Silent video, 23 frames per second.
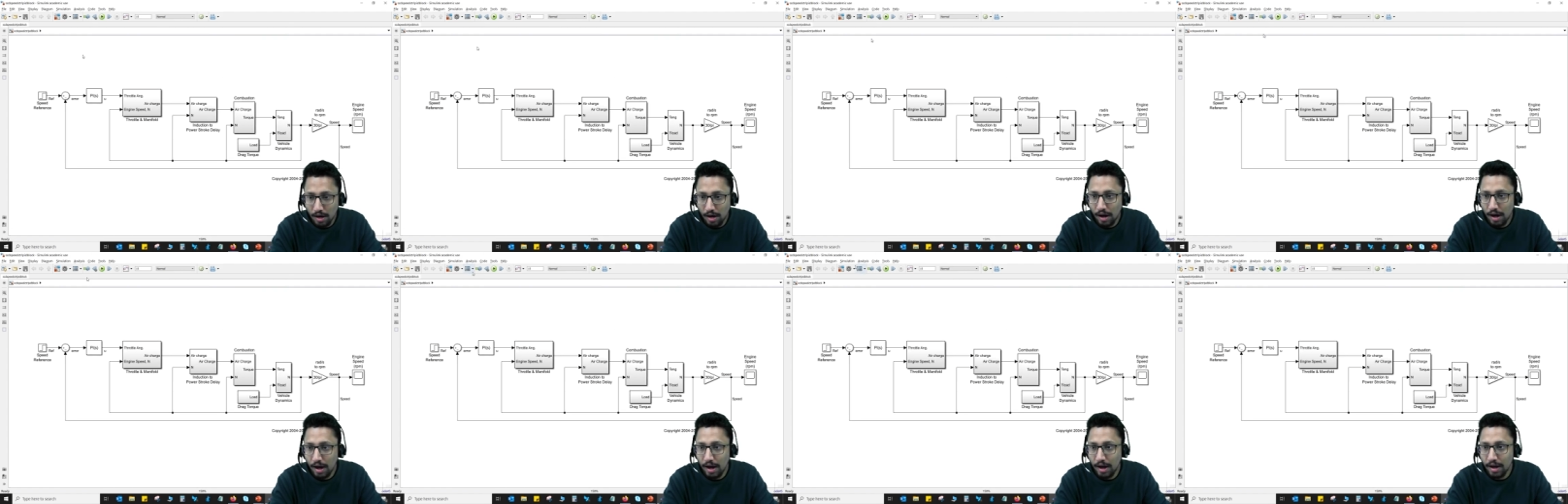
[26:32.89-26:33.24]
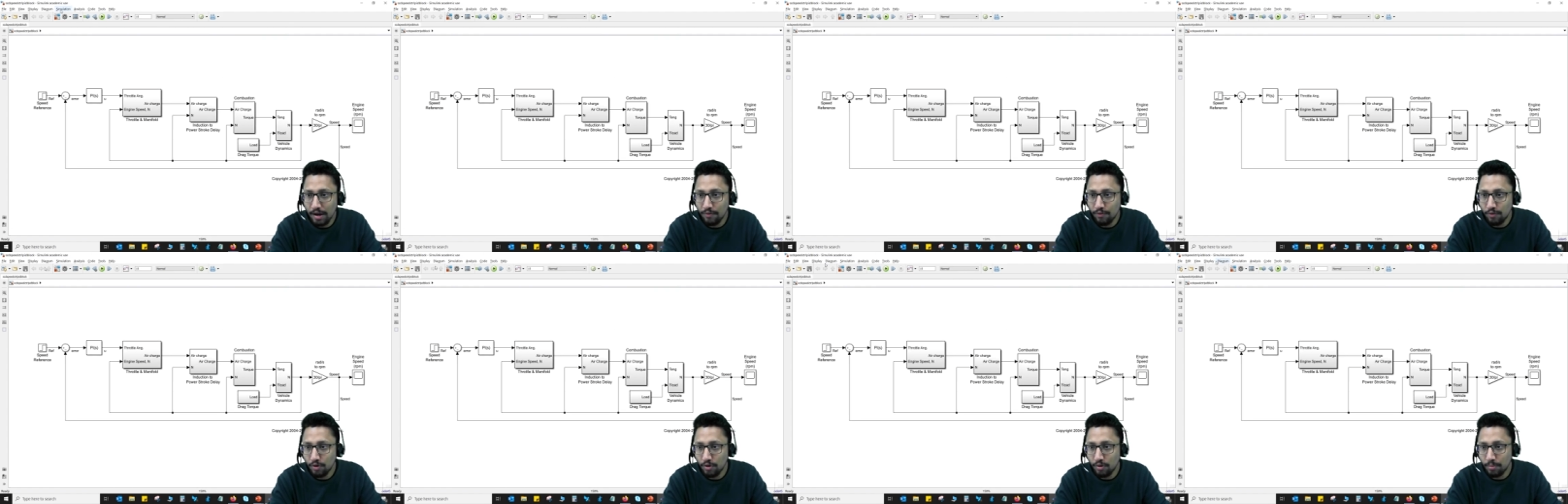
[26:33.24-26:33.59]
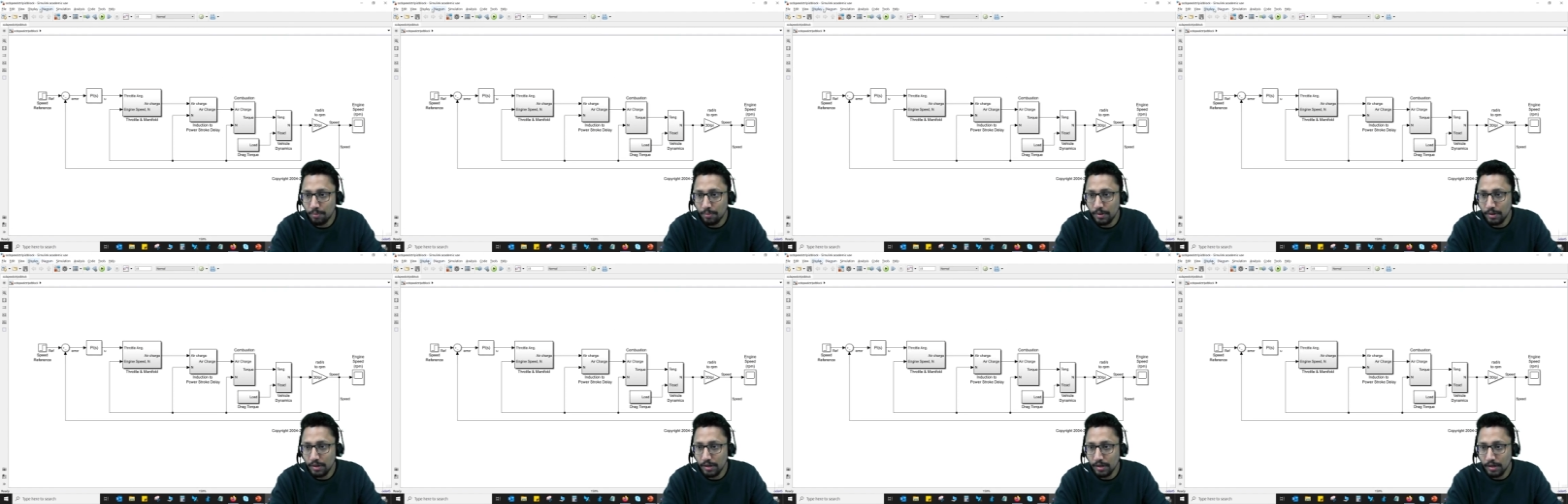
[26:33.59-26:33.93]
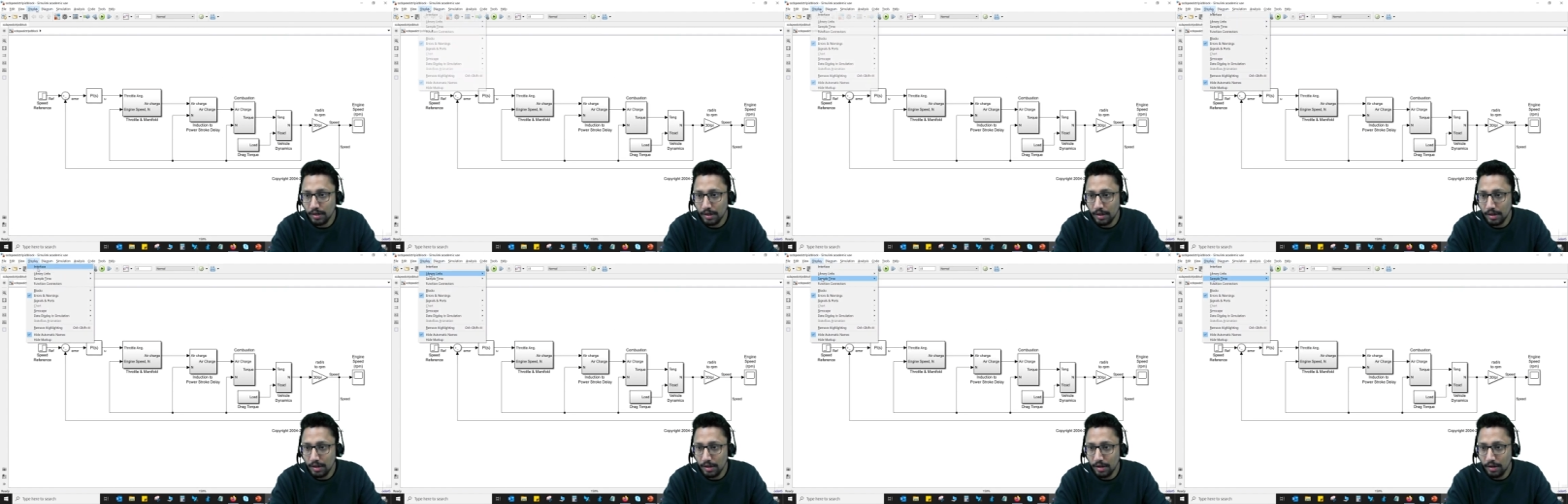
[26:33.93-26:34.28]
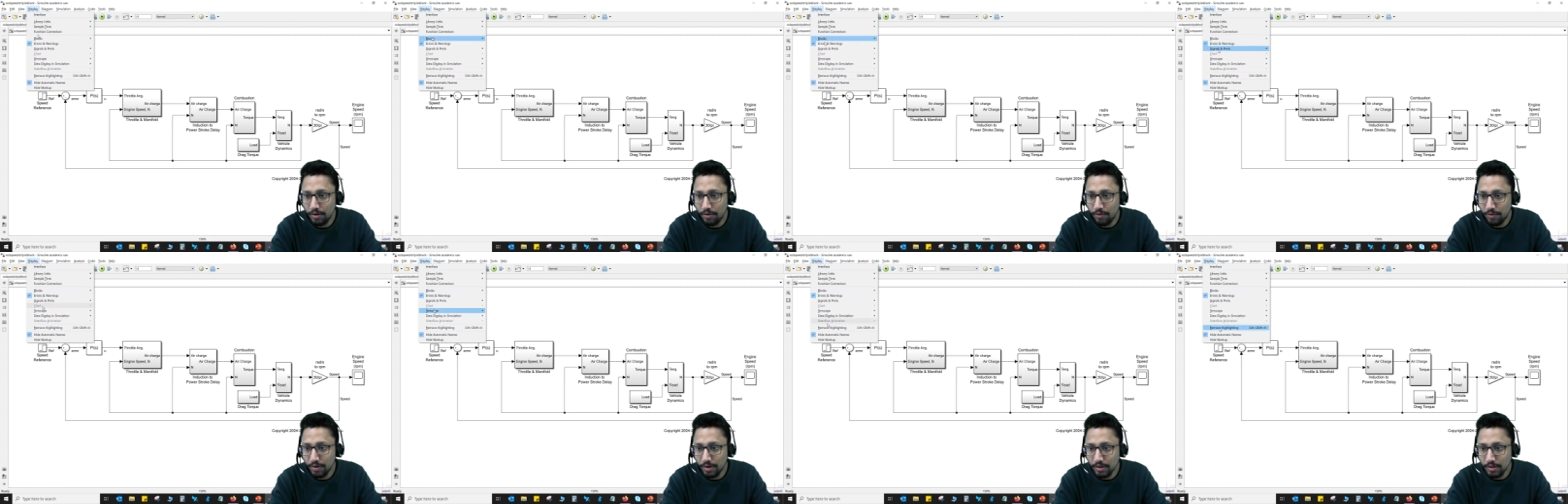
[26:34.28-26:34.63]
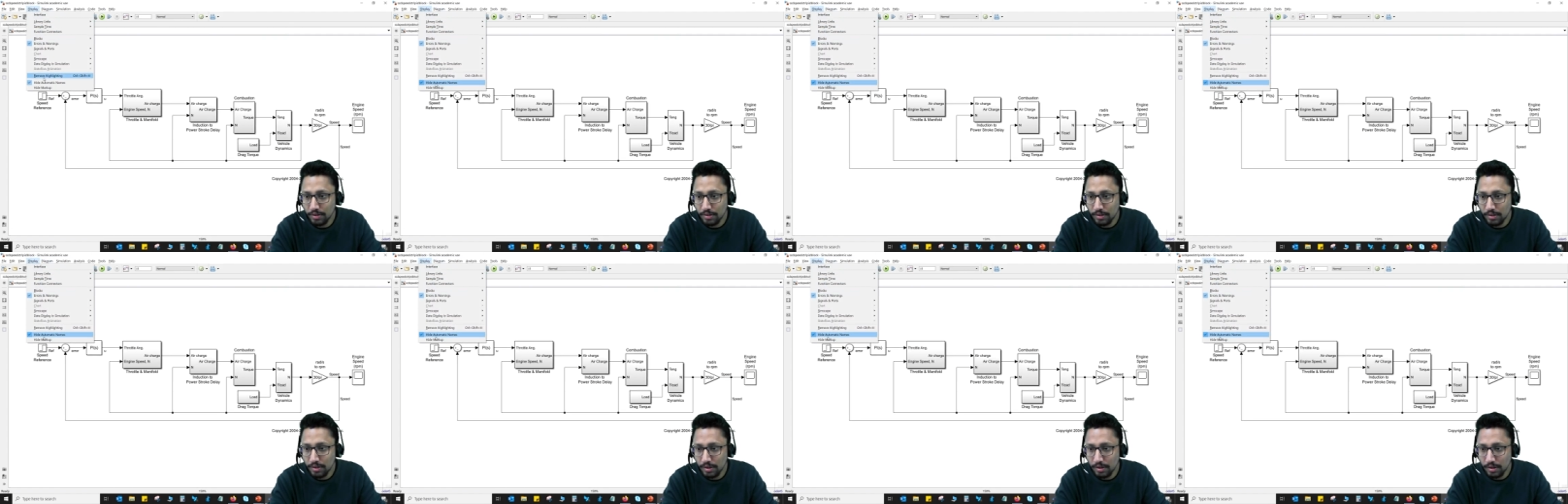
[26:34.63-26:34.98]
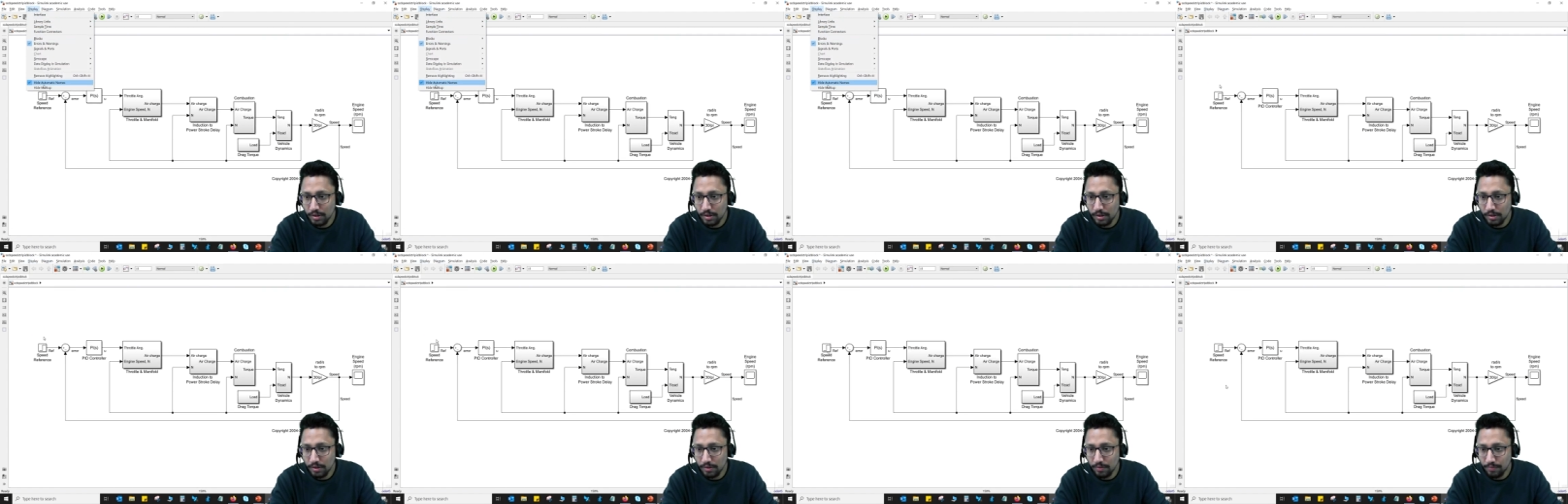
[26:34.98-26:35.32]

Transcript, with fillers: I would be interested